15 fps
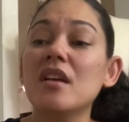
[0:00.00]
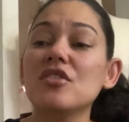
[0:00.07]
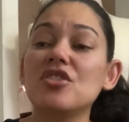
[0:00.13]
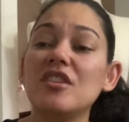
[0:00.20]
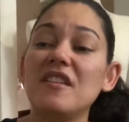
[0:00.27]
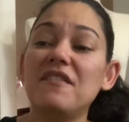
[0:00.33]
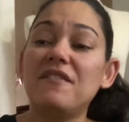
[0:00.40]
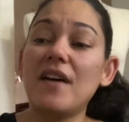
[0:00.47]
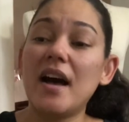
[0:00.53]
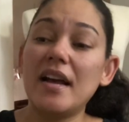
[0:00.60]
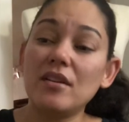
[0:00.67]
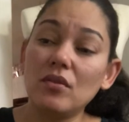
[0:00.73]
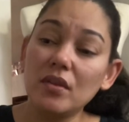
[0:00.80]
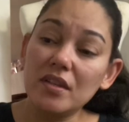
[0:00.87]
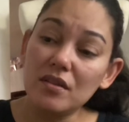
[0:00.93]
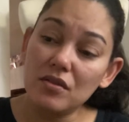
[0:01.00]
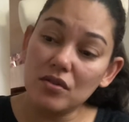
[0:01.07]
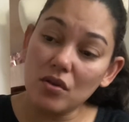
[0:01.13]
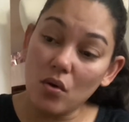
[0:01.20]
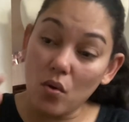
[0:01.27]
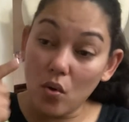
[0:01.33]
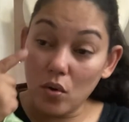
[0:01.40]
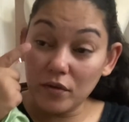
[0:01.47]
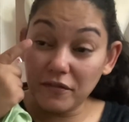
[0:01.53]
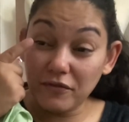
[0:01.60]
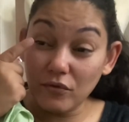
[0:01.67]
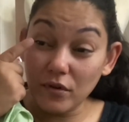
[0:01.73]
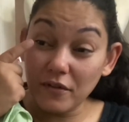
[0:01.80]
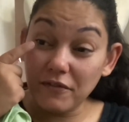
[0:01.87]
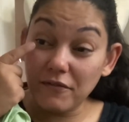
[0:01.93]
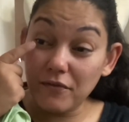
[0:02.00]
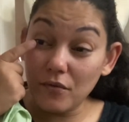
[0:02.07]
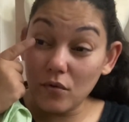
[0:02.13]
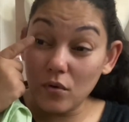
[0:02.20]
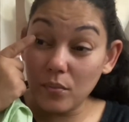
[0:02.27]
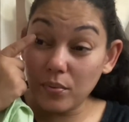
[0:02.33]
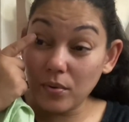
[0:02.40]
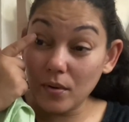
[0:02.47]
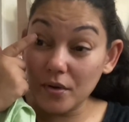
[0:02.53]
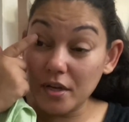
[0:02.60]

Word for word: She finally sold for full,